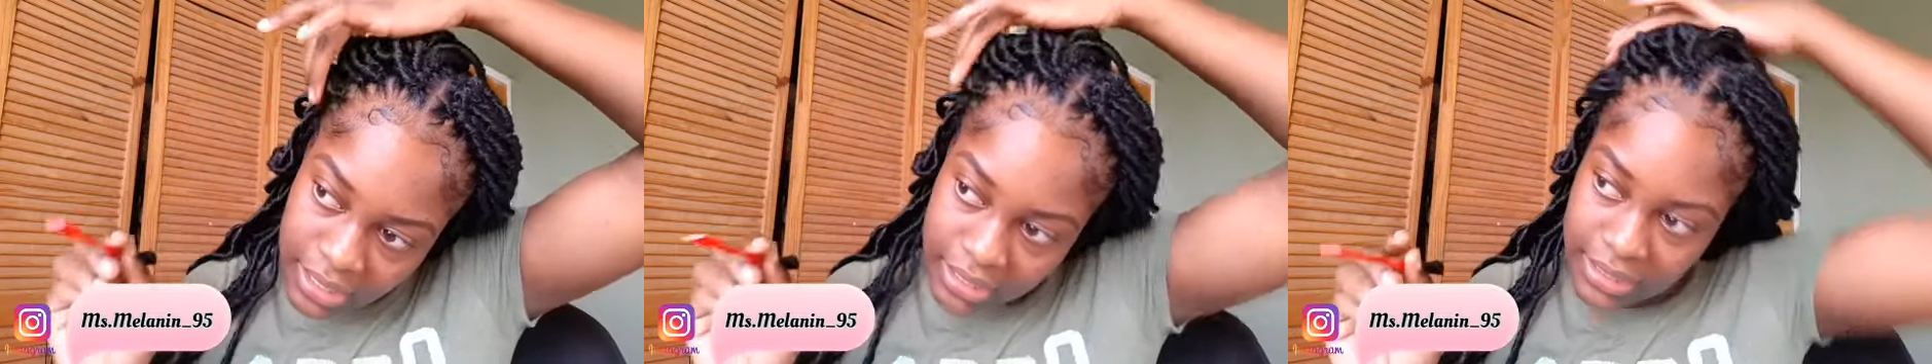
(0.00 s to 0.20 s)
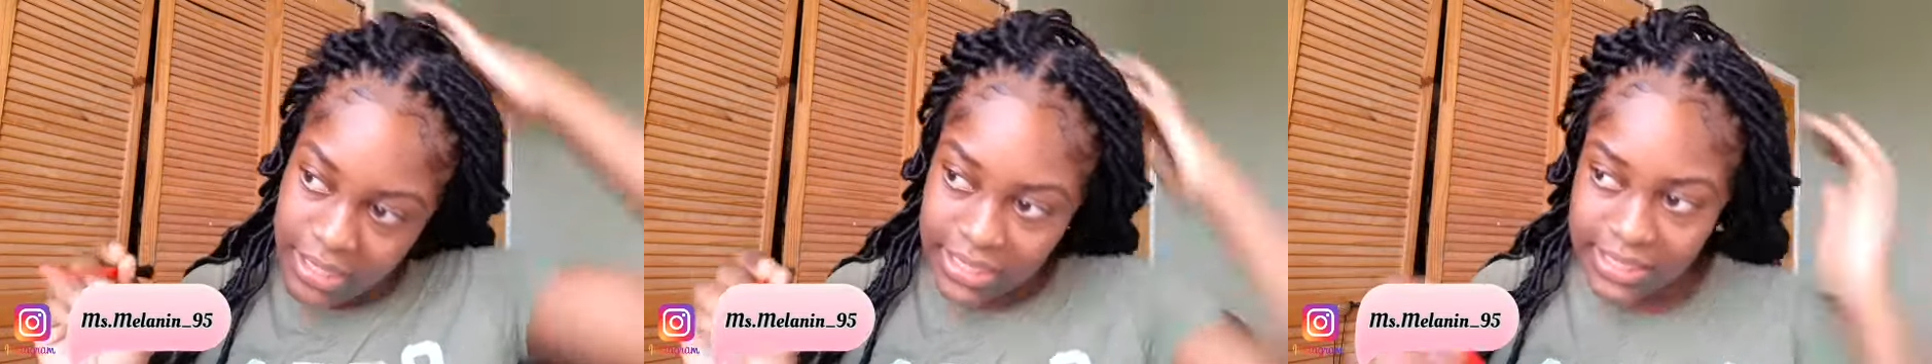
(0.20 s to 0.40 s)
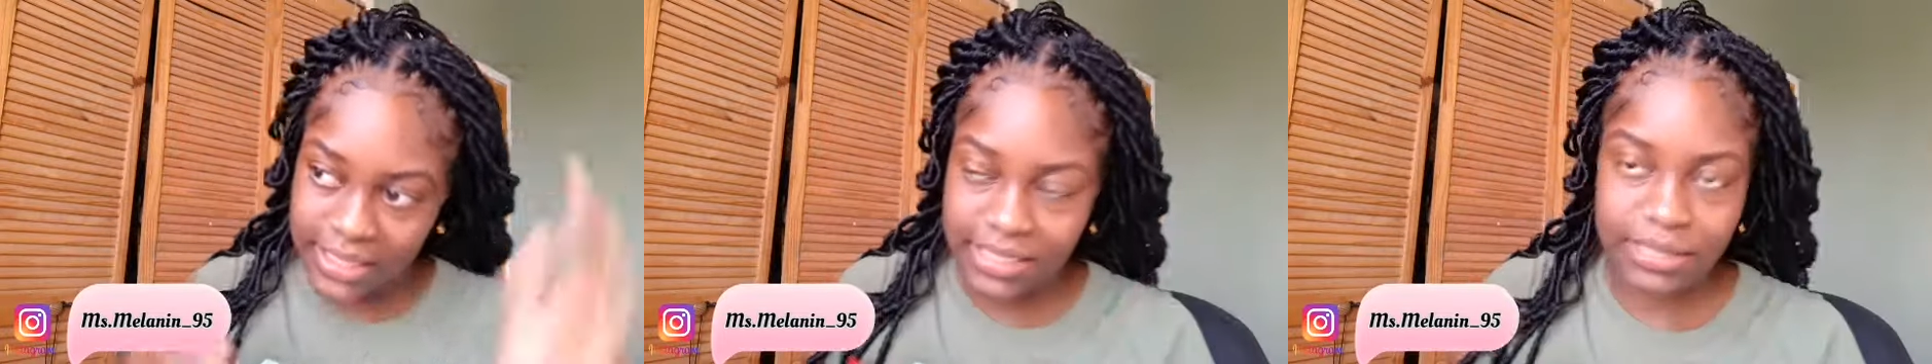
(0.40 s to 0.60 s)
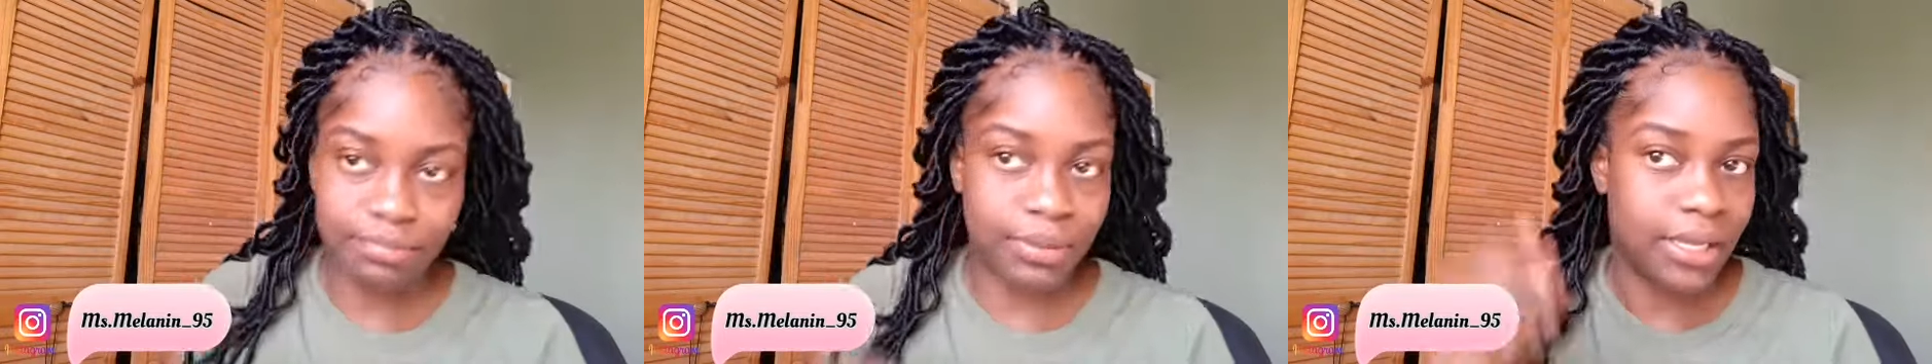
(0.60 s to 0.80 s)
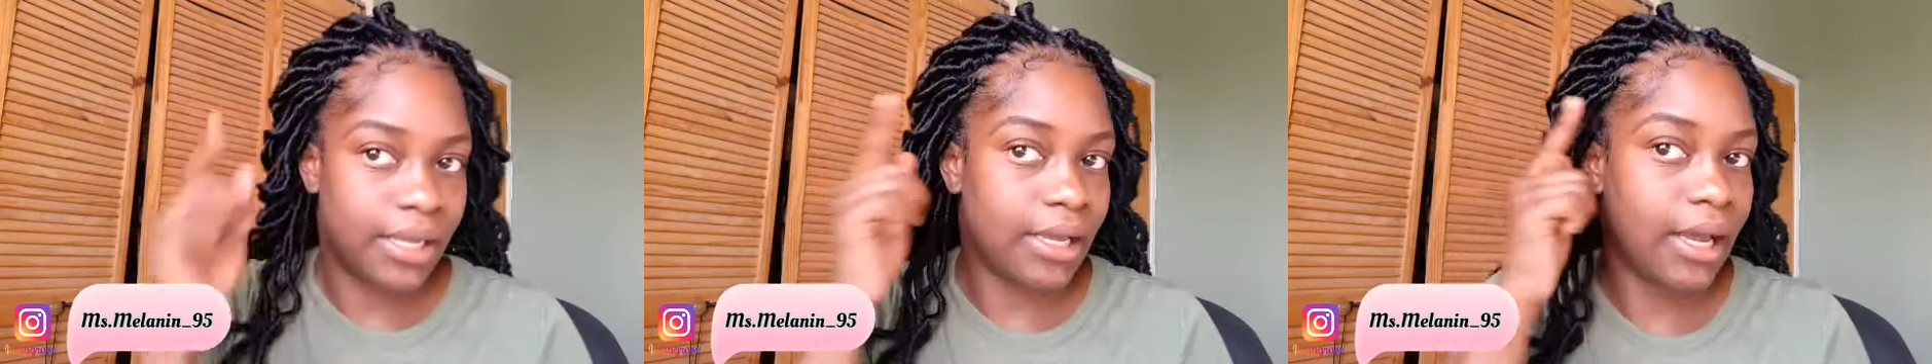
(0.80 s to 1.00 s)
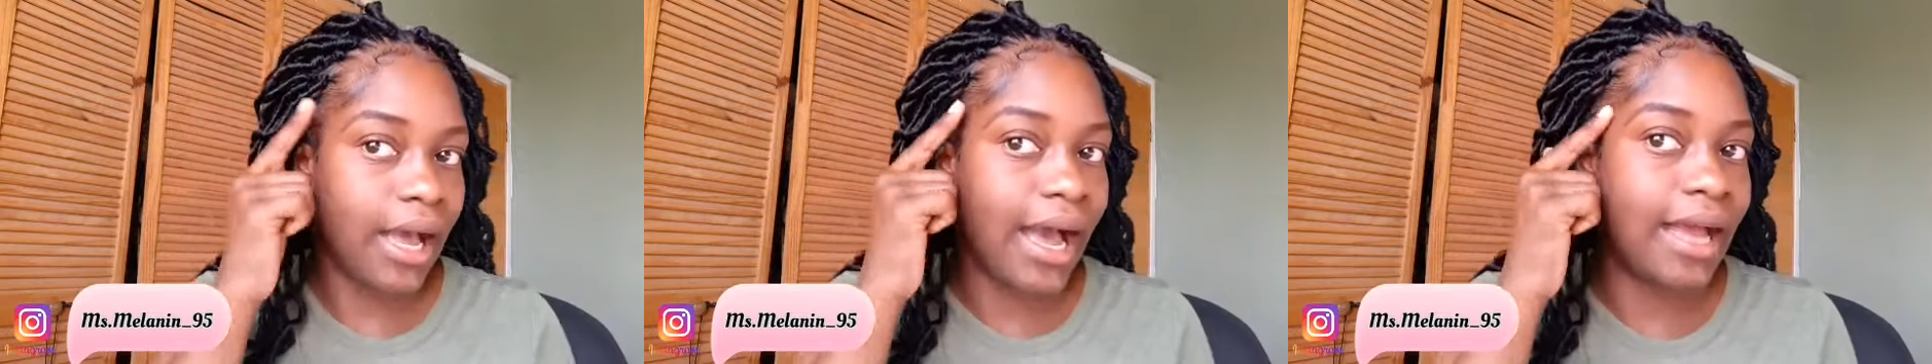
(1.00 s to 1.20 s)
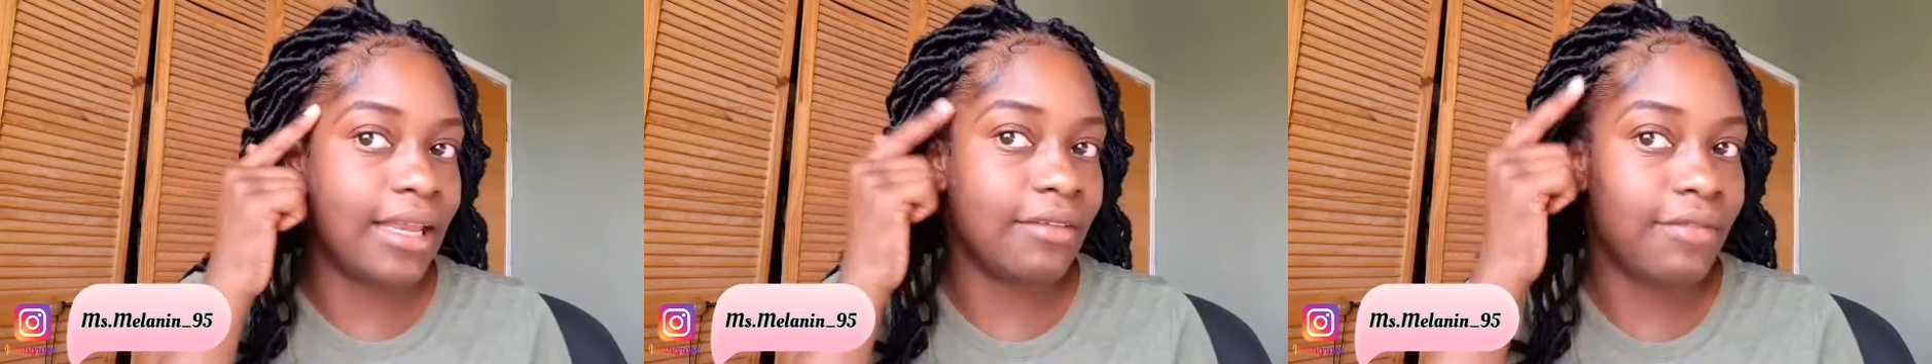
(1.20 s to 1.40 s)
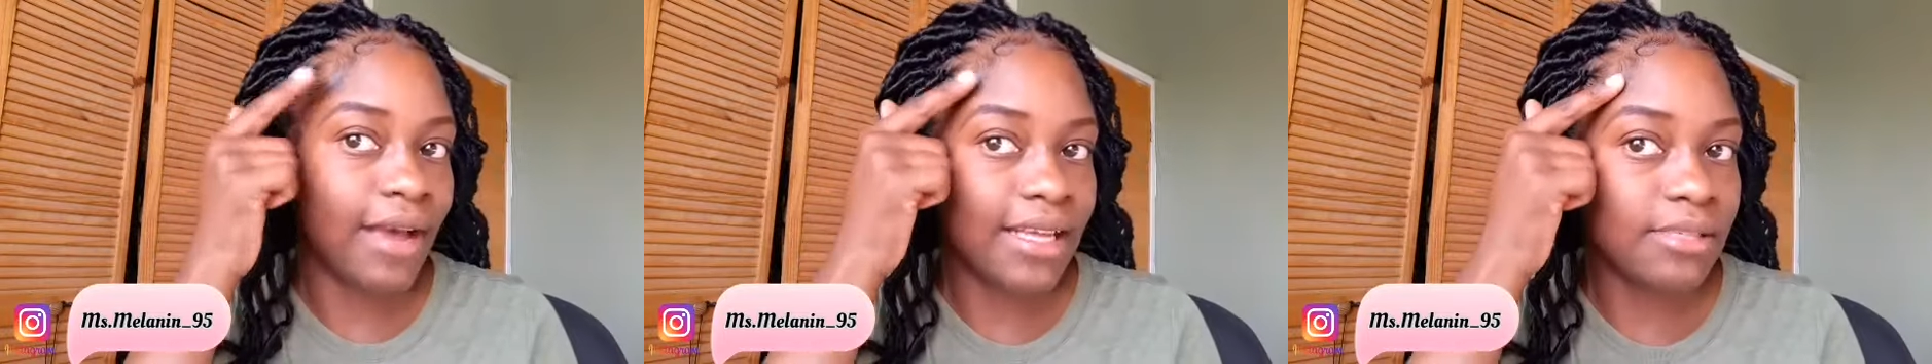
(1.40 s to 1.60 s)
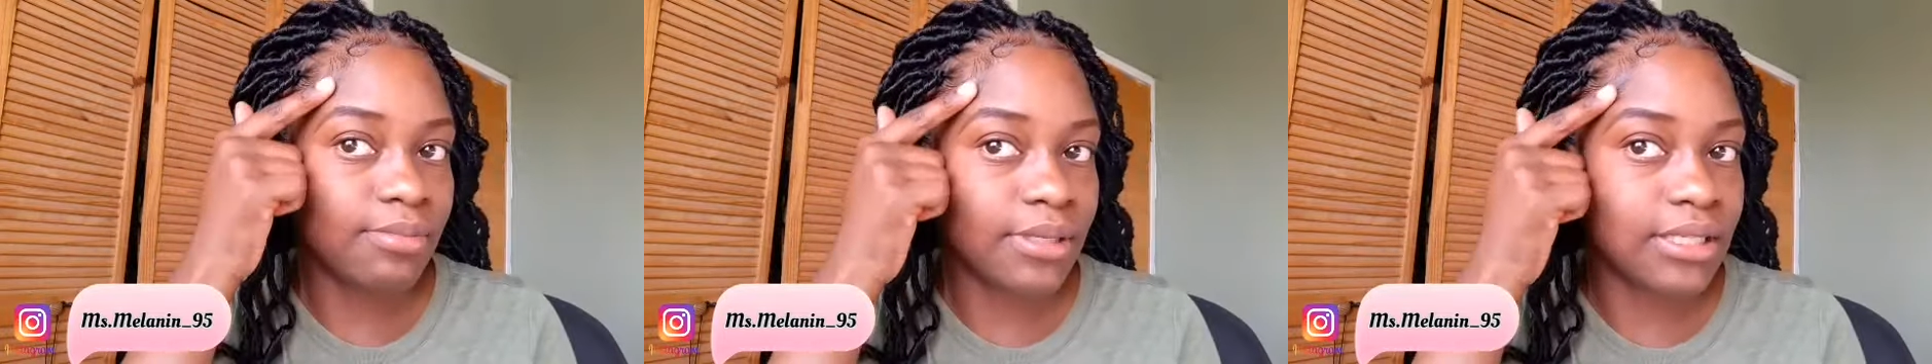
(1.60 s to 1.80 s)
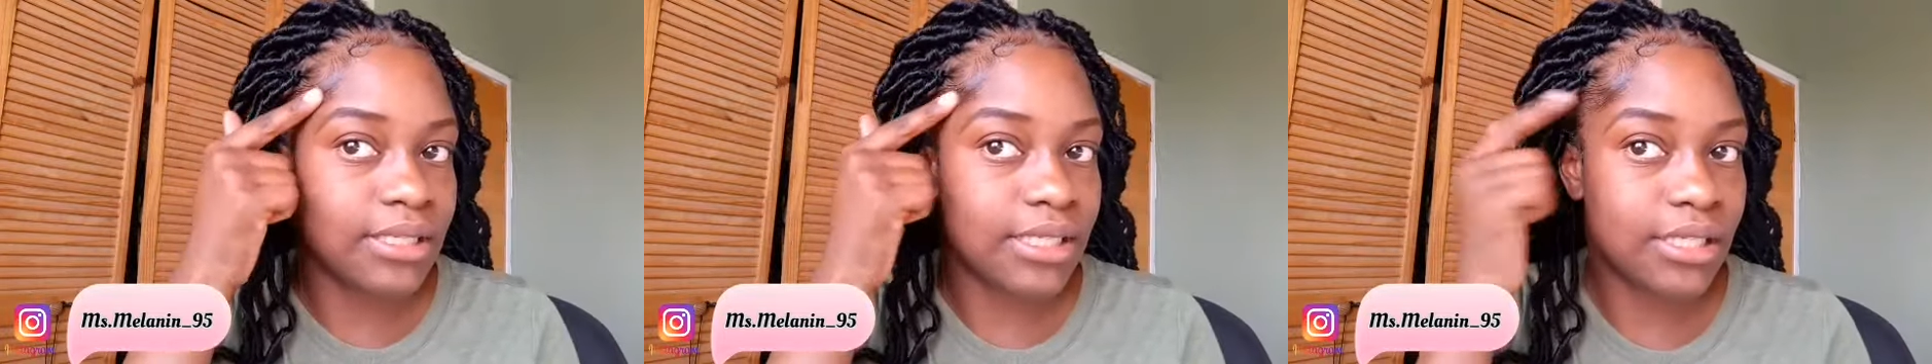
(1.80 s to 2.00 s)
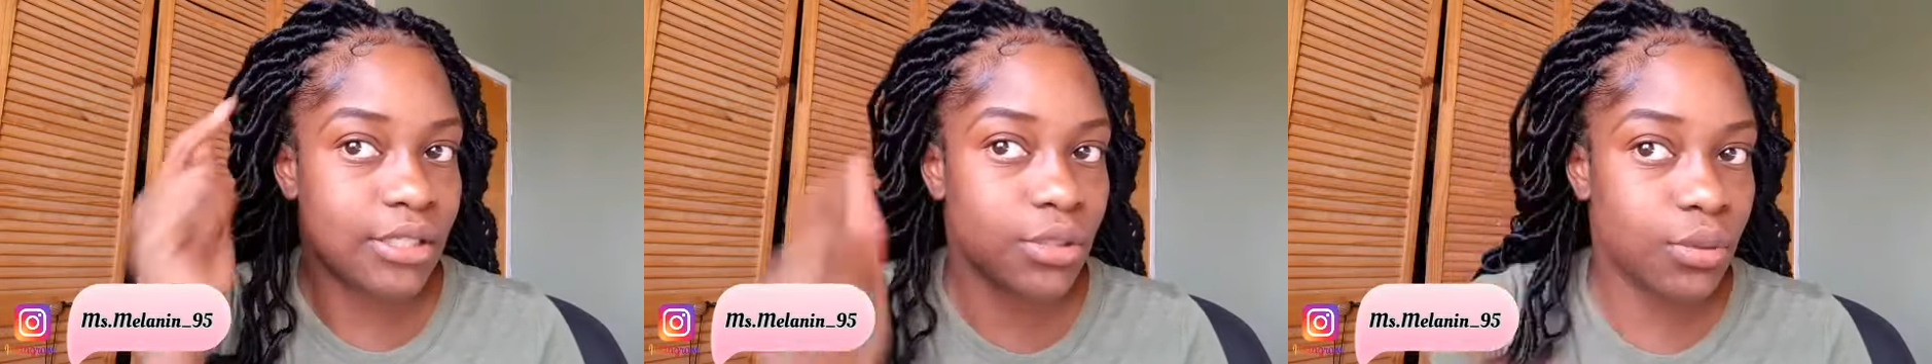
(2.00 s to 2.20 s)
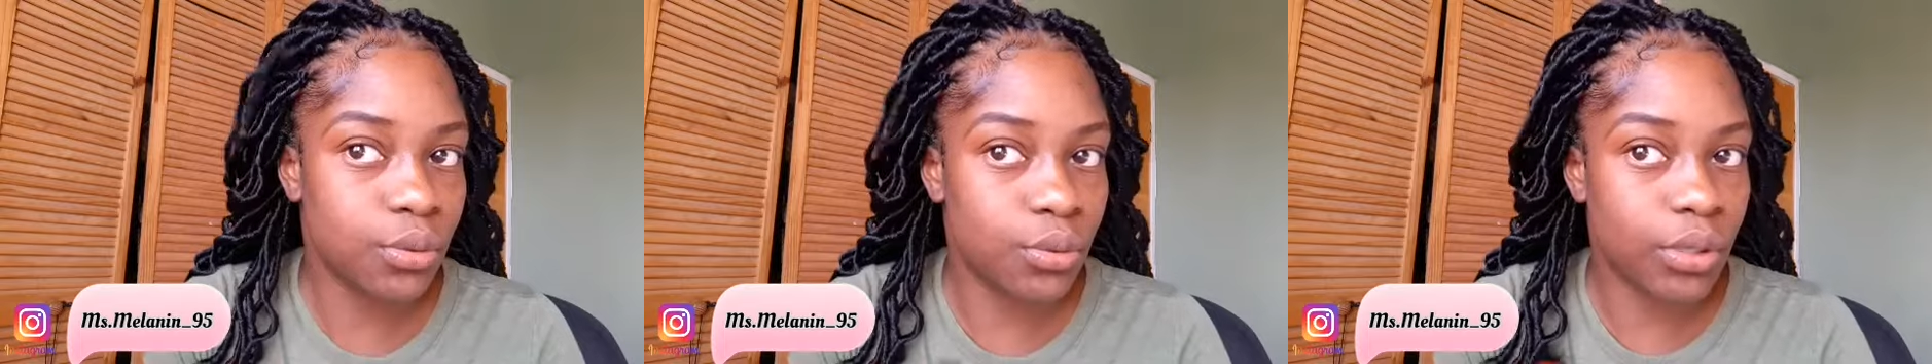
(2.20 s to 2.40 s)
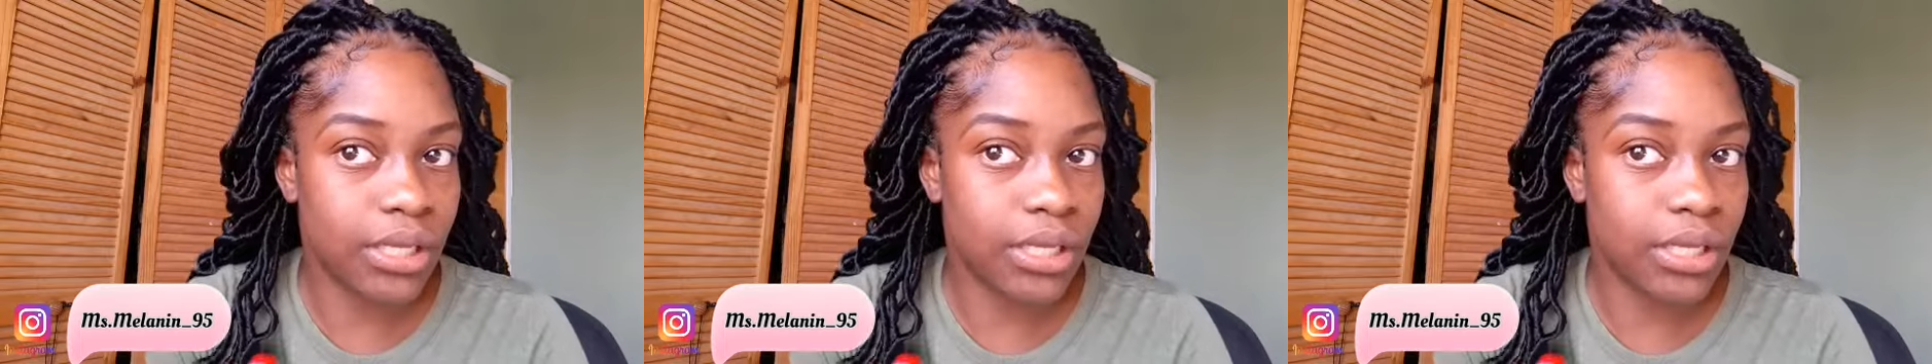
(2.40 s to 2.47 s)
this is big, and if I split it in two,